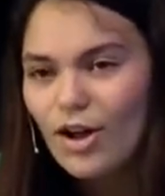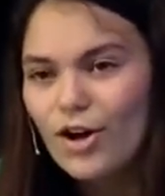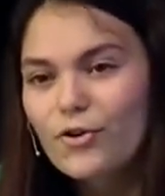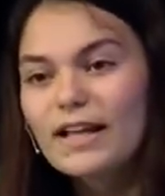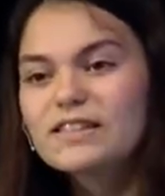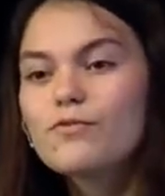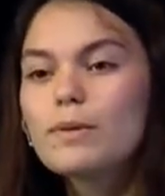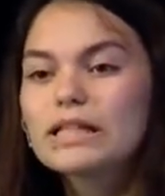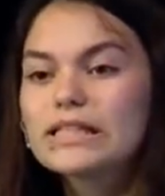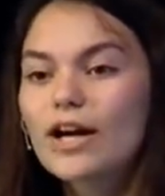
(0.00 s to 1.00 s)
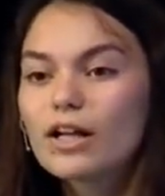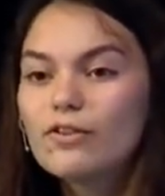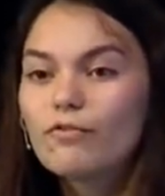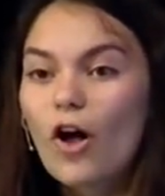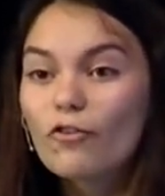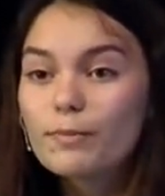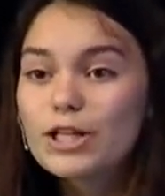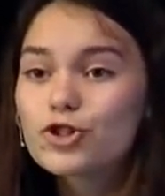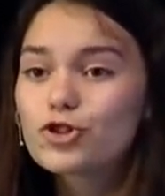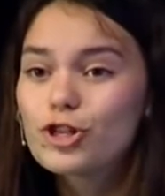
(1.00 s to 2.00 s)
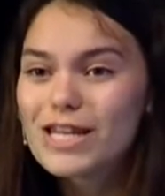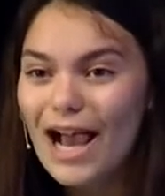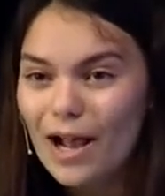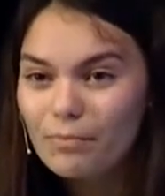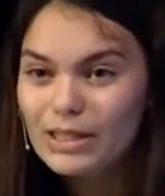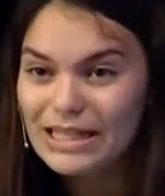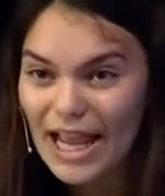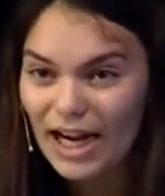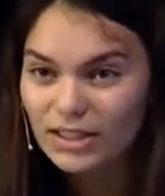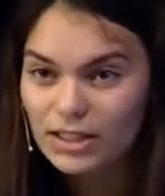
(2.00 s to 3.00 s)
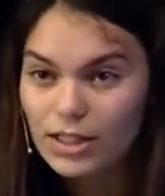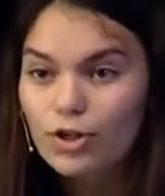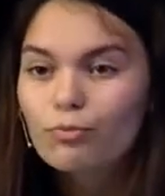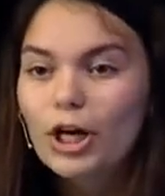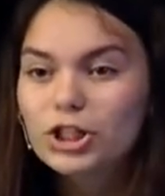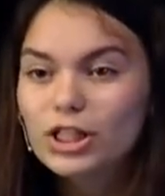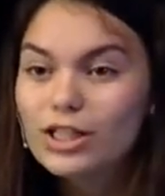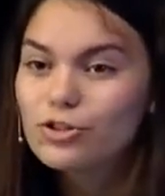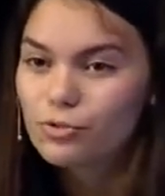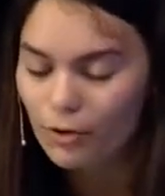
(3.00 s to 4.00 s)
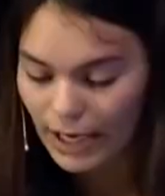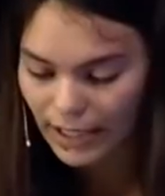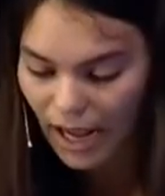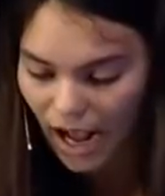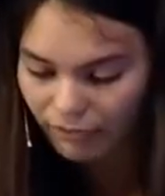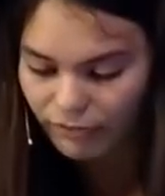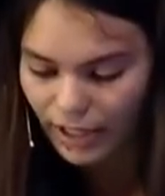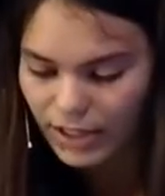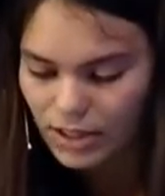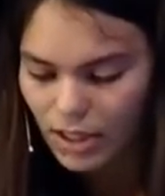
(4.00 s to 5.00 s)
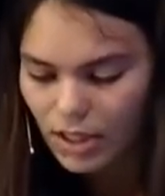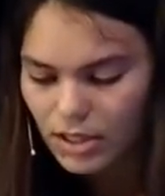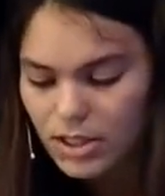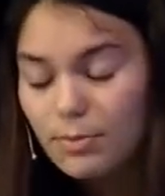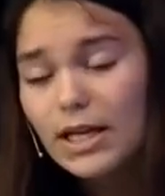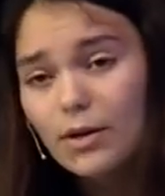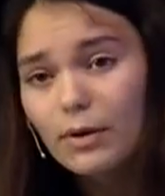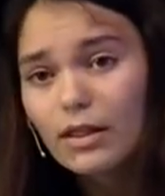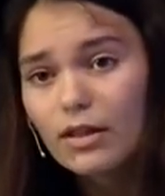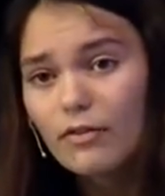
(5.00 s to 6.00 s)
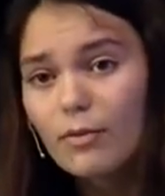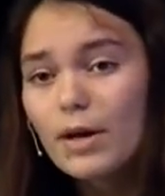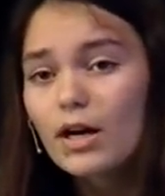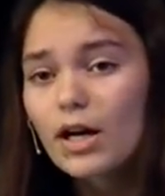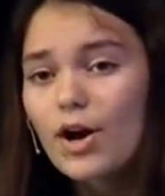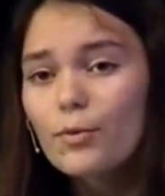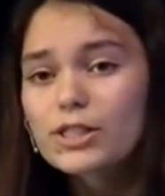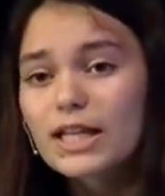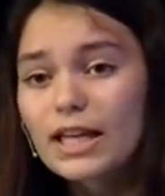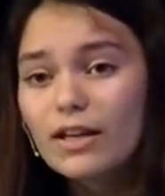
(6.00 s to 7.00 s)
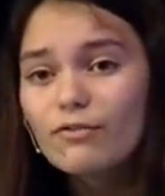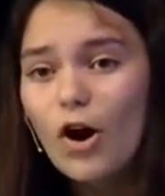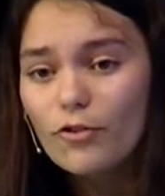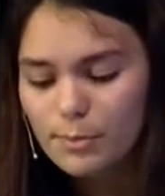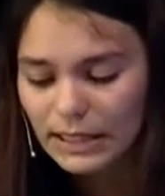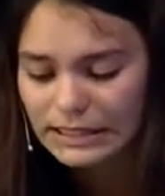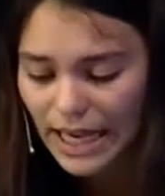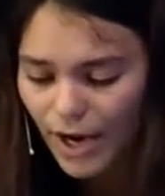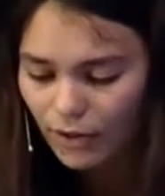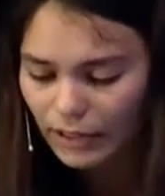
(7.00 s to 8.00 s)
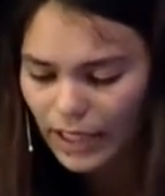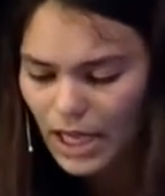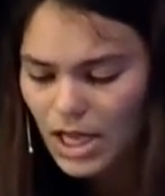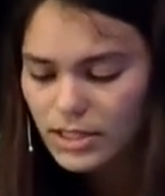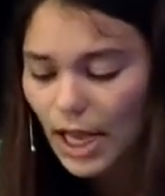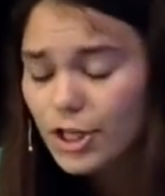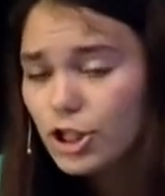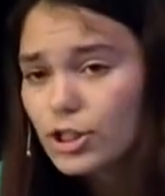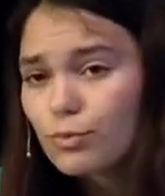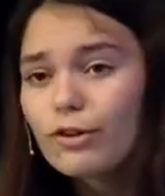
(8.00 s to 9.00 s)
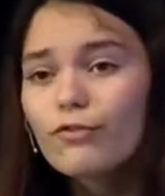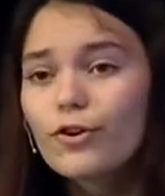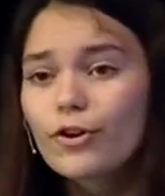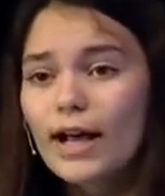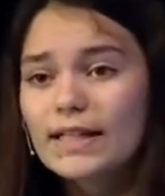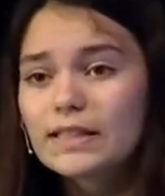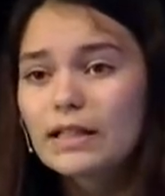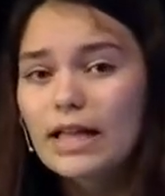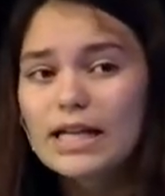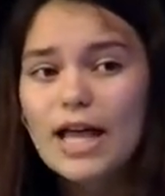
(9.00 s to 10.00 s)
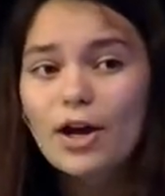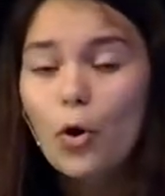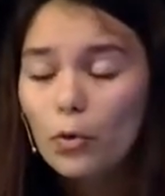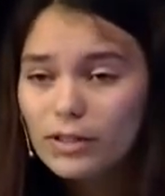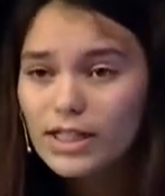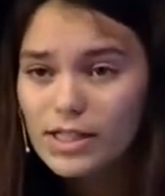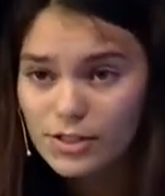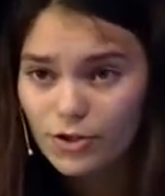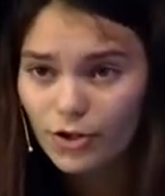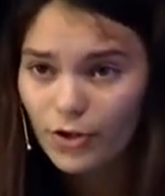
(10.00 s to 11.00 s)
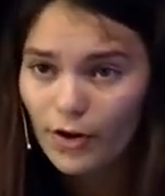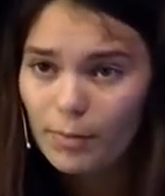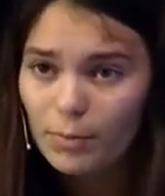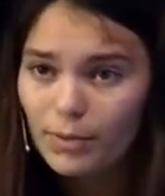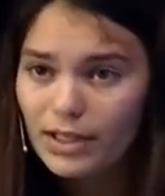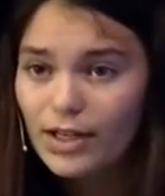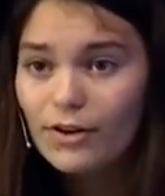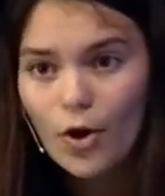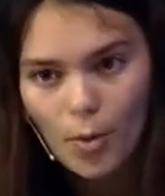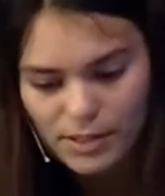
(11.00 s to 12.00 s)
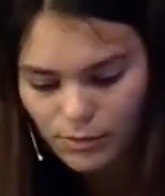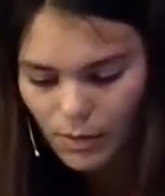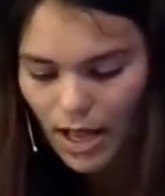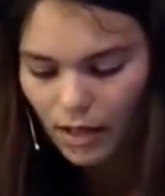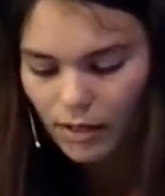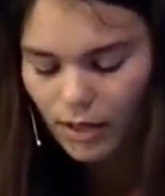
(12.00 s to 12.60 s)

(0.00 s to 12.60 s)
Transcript: Aggressive military involvement should not be enacted in the Russian and Ukraine conflict. To begin with, if America were to get involved militarily, tensions would further escalate not only in Eastern Europe, but here at home as well.